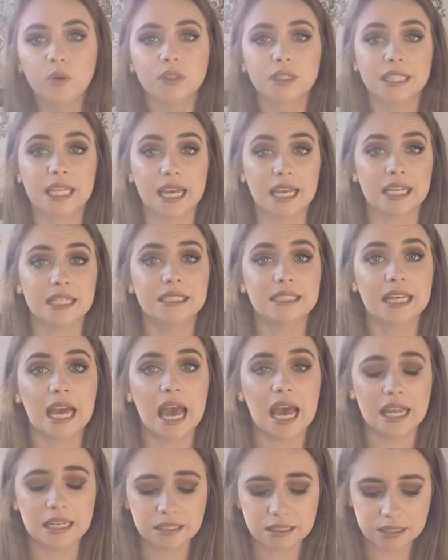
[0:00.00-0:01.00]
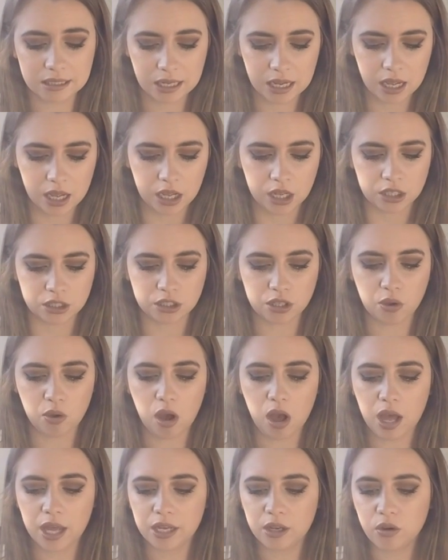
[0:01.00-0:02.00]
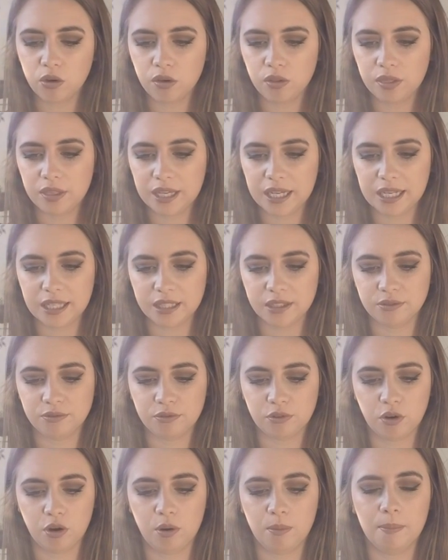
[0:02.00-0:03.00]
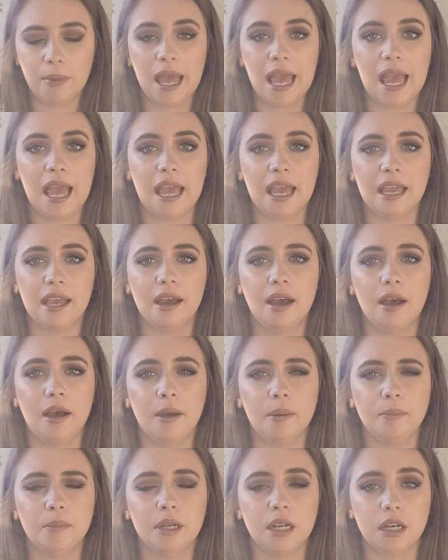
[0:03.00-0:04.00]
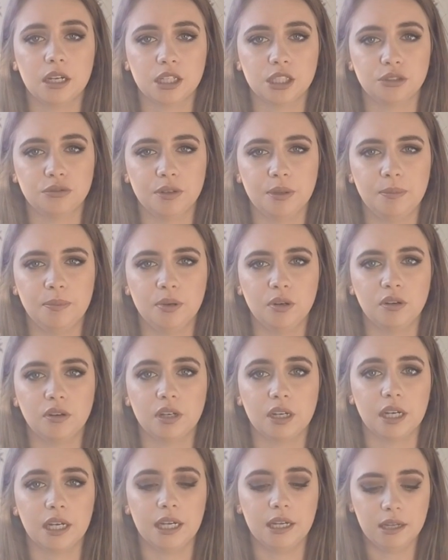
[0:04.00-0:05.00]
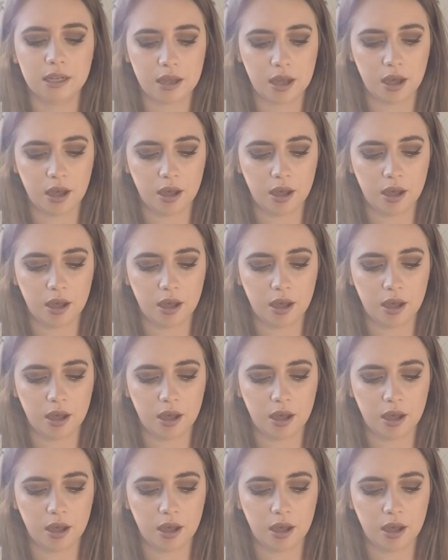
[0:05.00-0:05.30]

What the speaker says: second hand. So I got these from a luxury blogger,